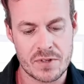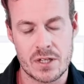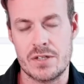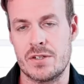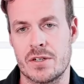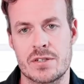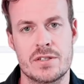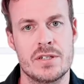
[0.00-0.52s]

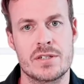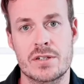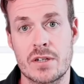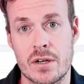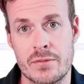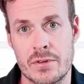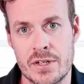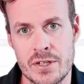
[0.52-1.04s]
just
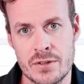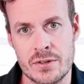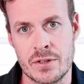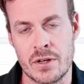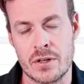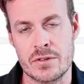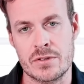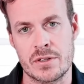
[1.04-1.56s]
discovered Yield
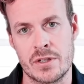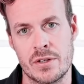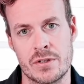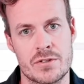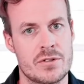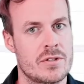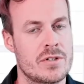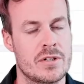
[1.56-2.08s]
Notes and you're
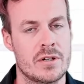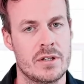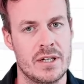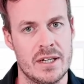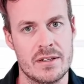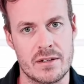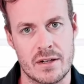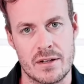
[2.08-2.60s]
searching on the
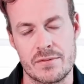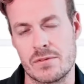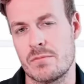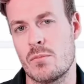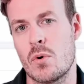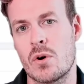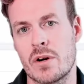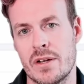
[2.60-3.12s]
internet for
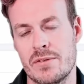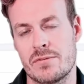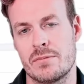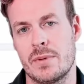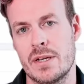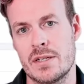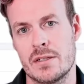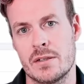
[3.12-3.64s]
more
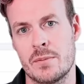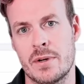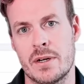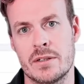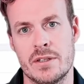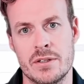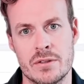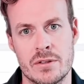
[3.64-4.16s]
information
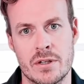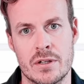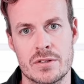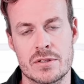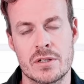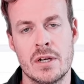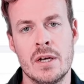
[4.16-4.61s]
about Yield Notes,